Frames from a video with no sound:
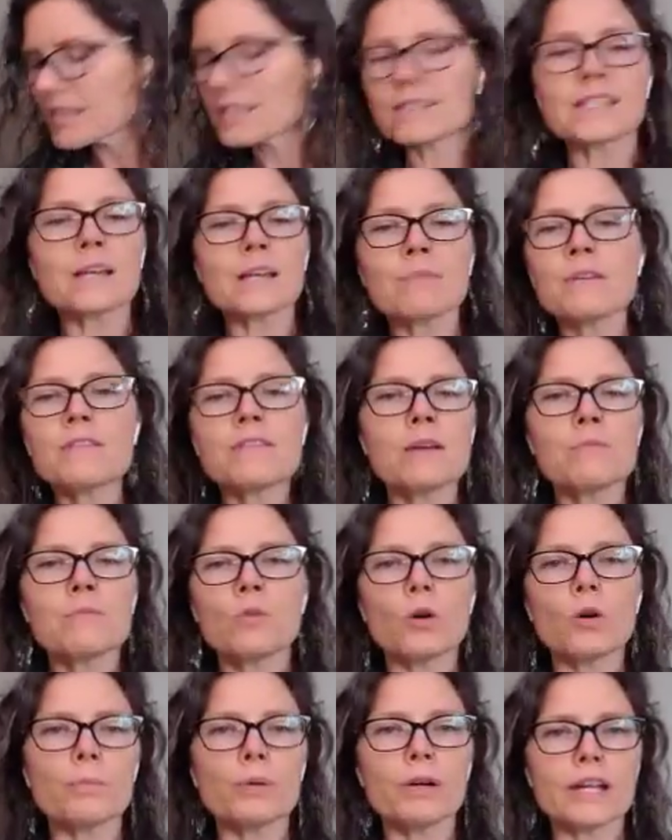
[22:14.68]
Some of them
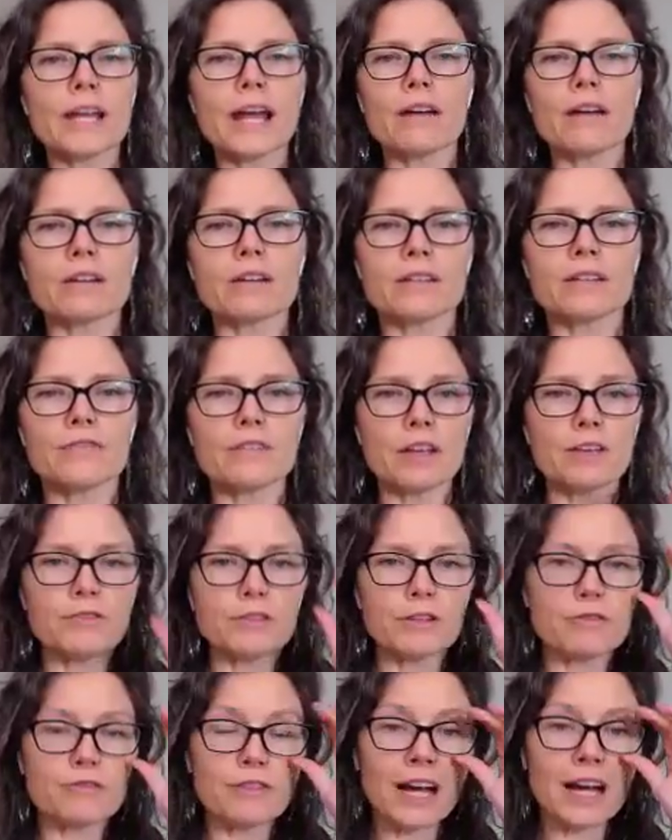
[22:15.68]
will put out, if
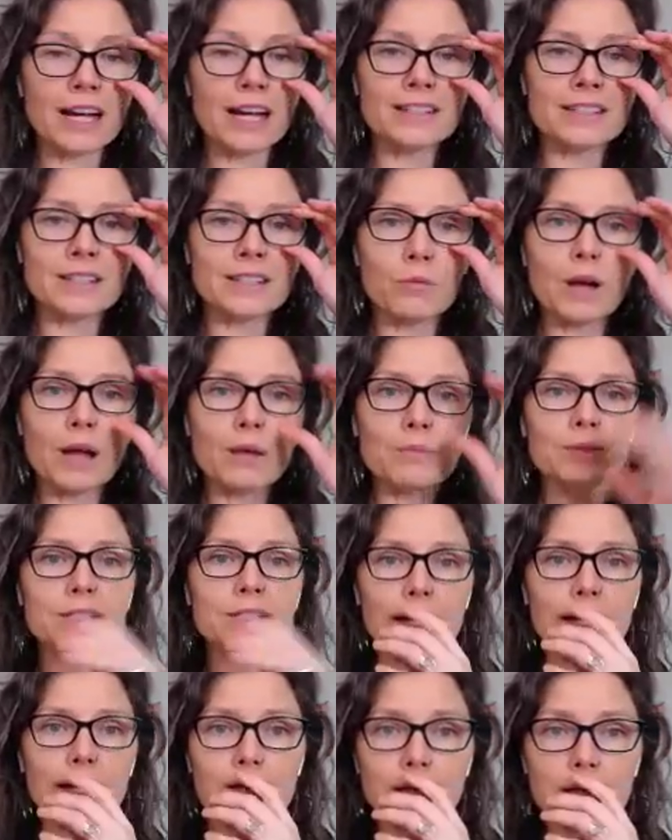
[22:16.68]
you find a
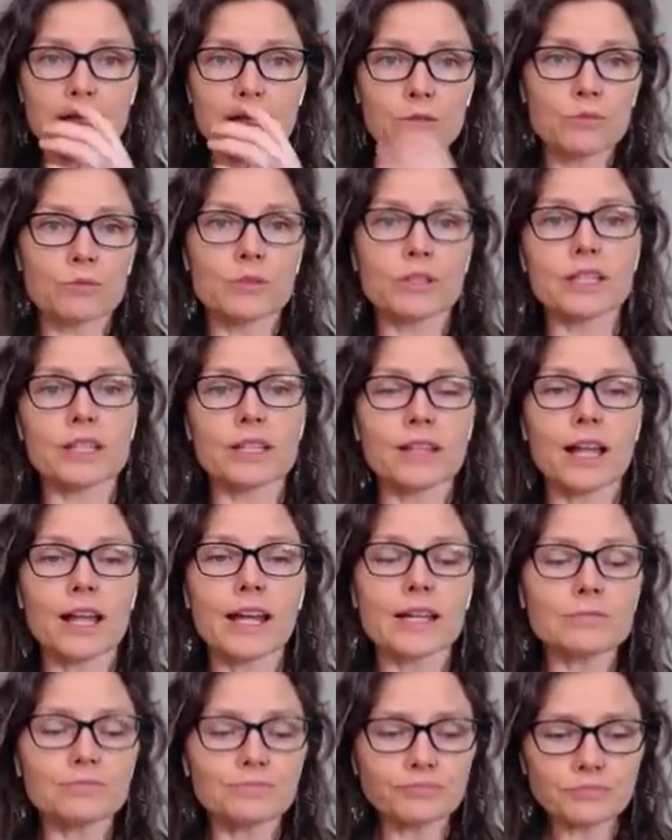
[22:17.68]
website that you really
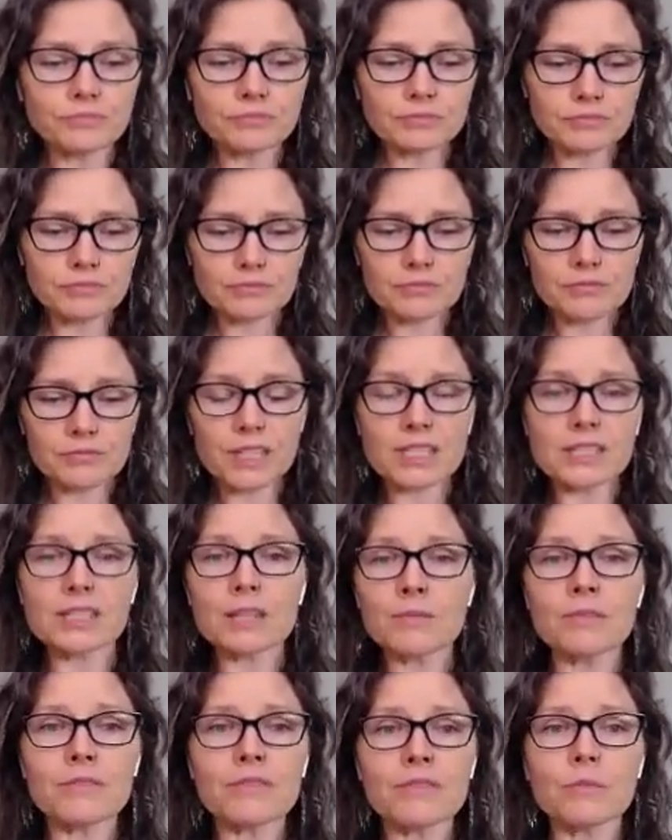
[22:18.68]
like,
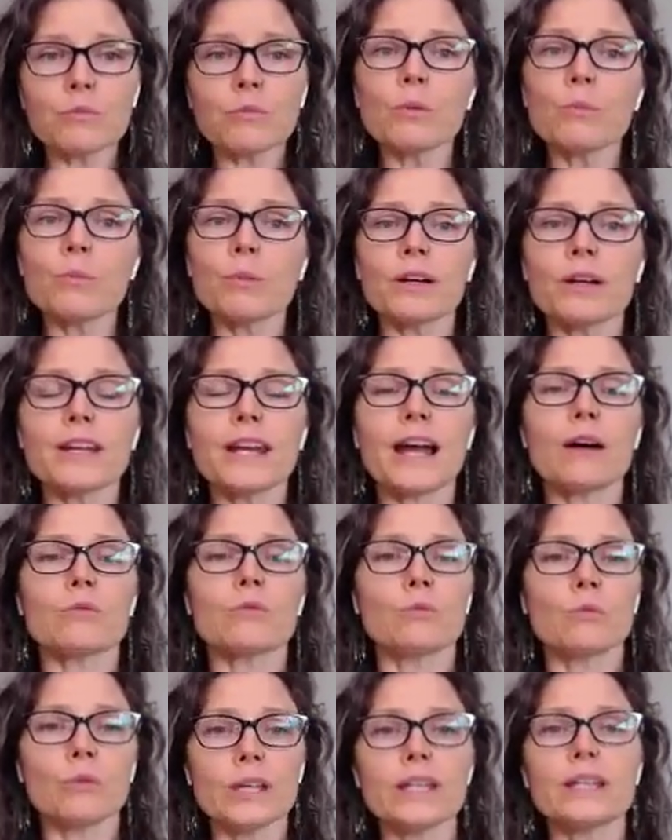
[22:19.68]
some of them will put
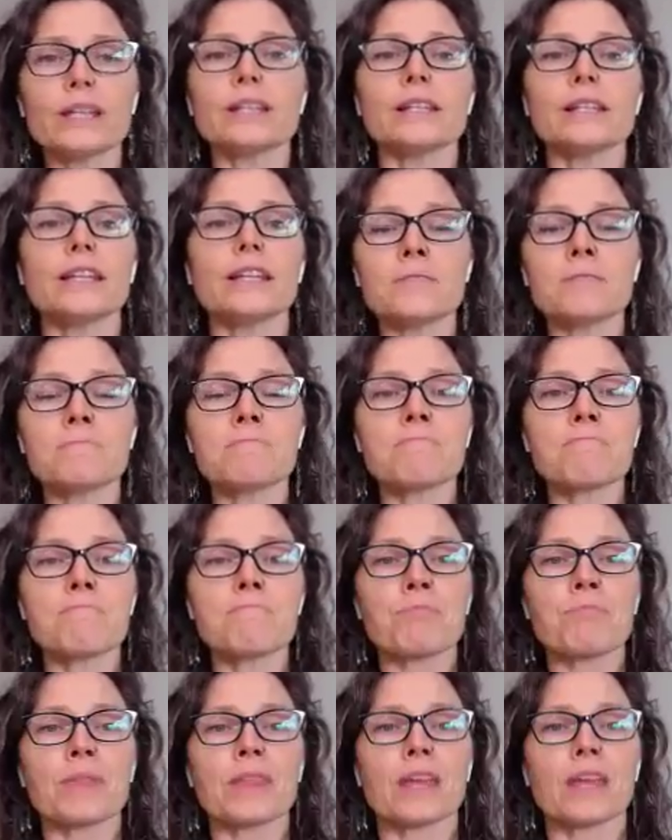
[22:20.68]
out weekly
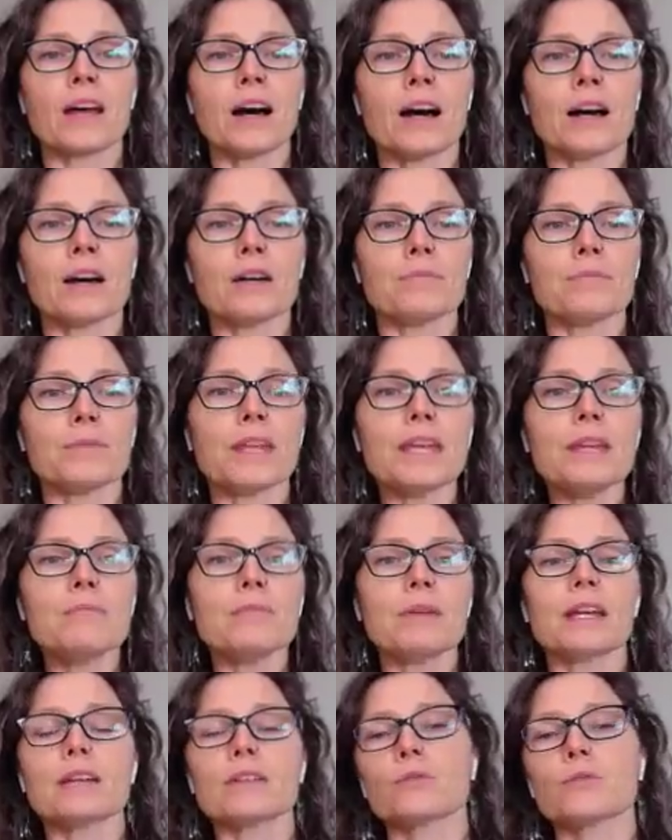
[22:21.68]

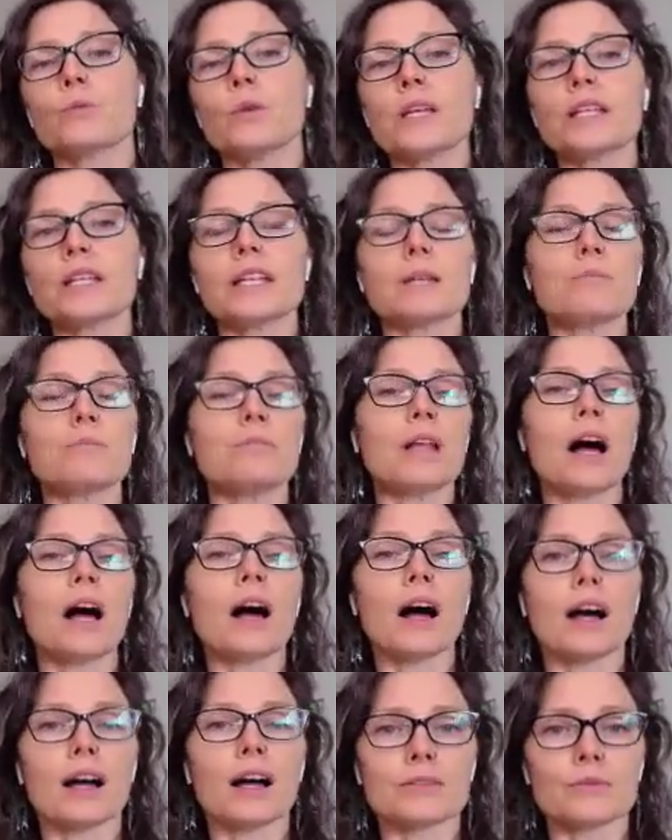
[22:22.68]
emails, weekly
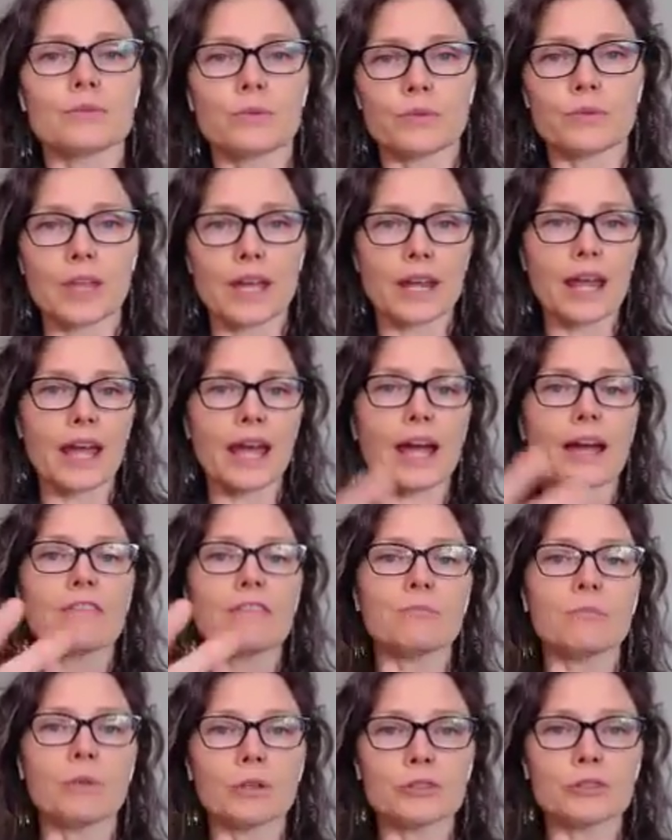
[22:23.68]
blogs that have
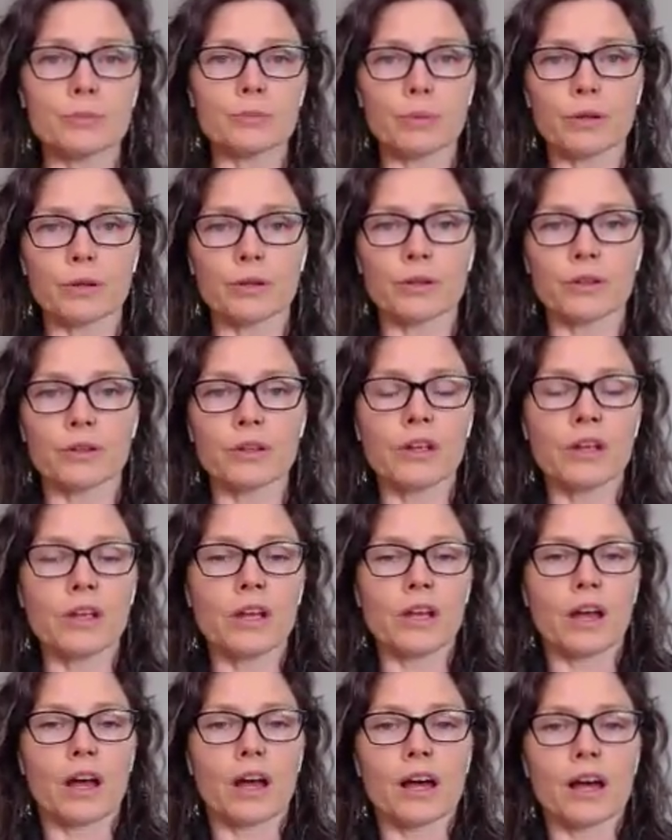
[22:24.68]
multiple
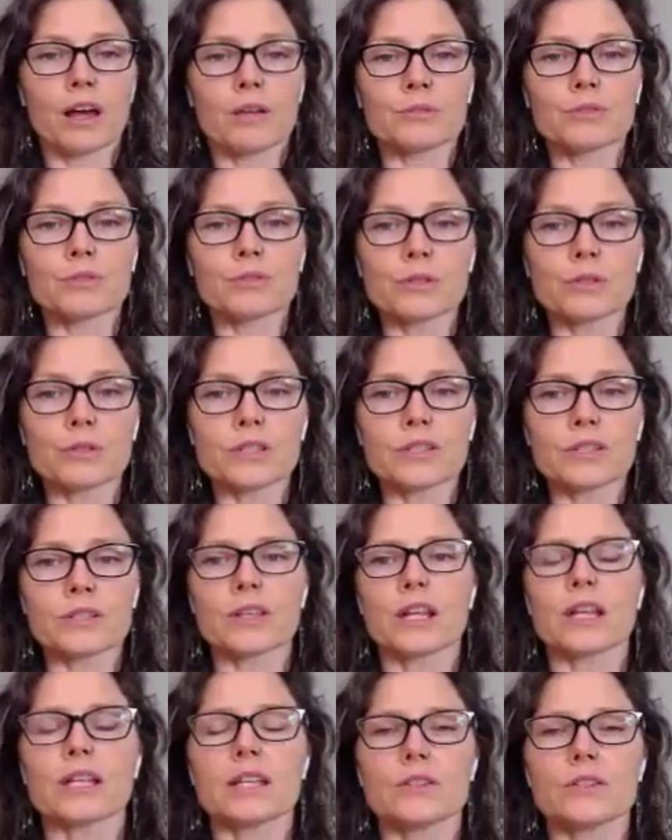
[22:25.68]
sources
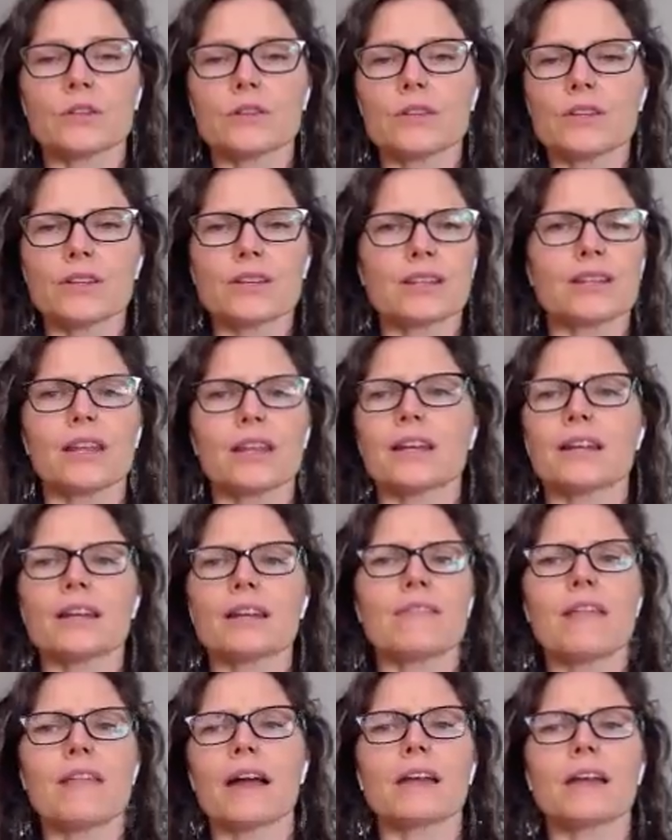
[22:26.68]
in it. So you could,
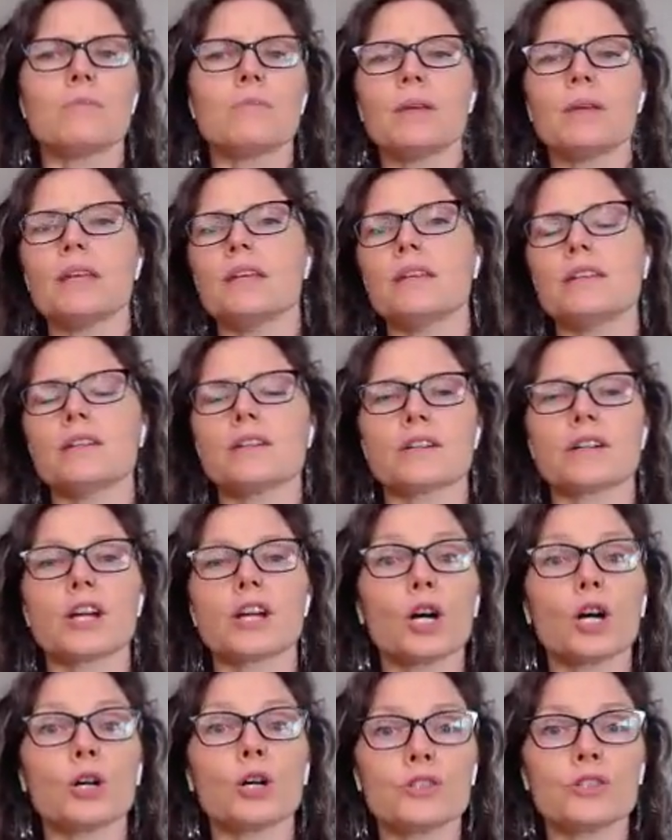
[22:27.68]
that could be your
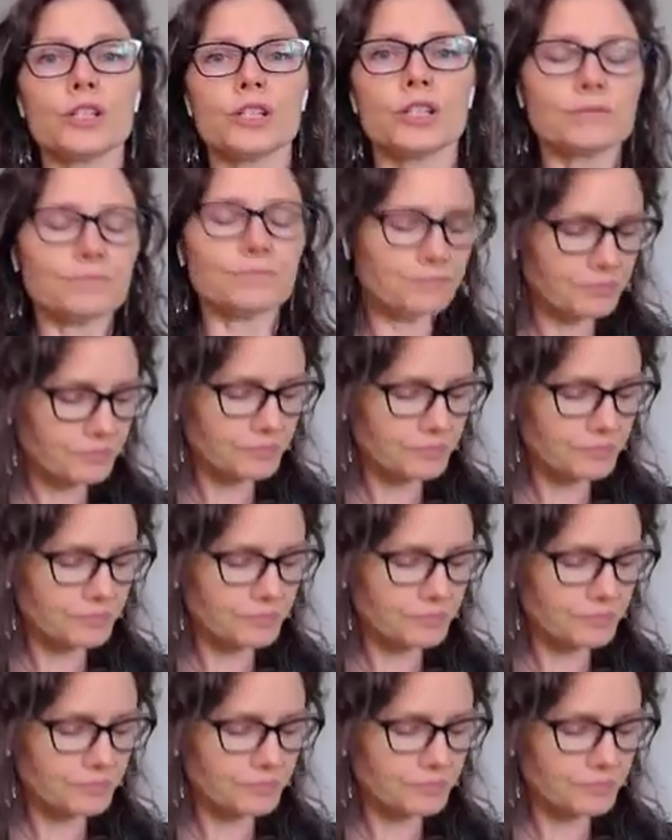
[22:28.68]
go-to.